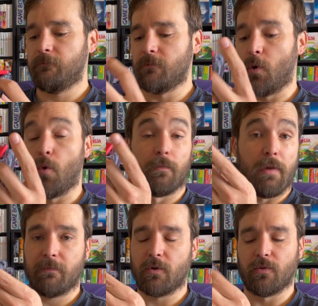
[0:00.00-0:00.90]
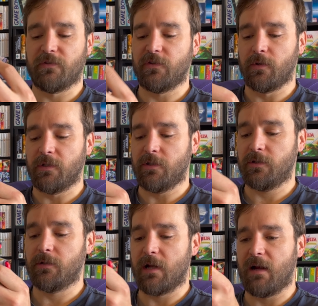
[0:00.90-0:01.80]
Or popcorn storage,
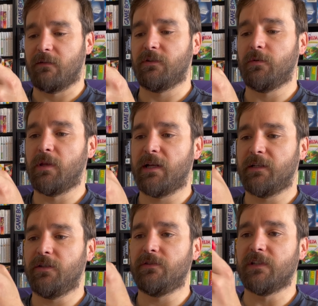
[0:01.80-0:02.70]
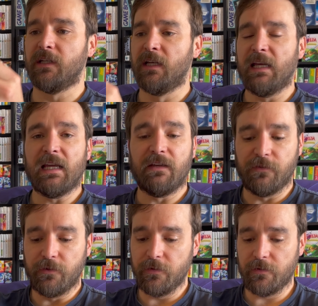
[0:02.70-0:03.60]
however you plan to use it. If you
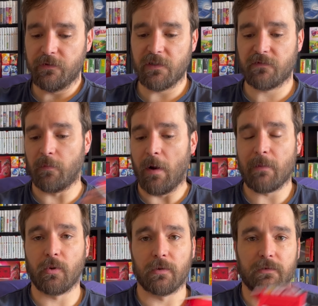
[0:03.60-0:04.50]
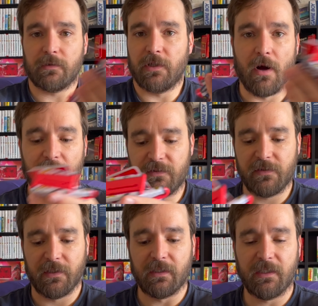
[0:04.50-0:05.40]
do use this for popcorn,
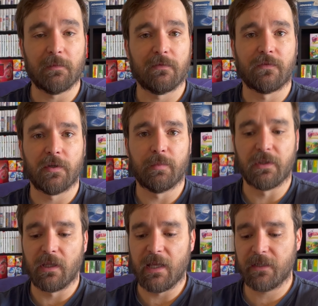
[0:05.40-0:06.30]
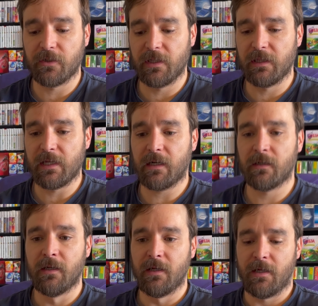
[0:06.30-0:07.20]
obviously clean it before you put the lanyard in there.
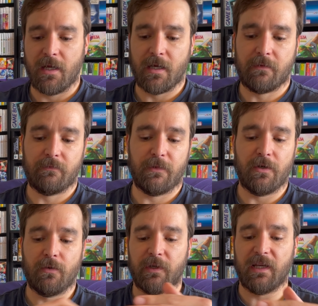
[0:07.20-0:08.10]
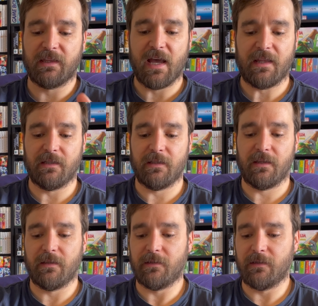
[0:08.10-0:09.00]
You don't want to get that
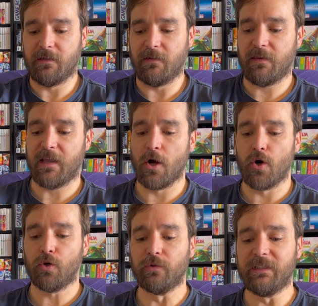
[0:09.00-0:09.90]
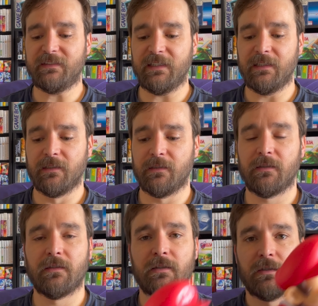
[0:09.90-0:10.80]
thing all greasy.
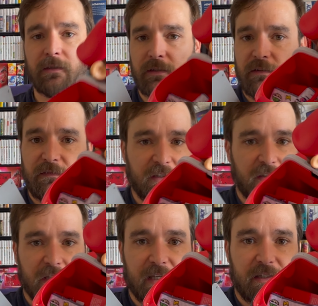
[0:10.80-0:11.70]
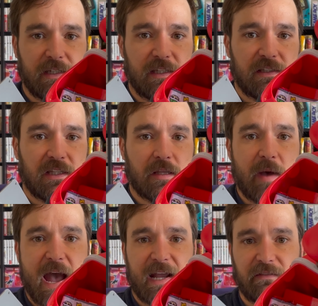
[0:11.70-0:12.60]
Fits nice and easy in the back.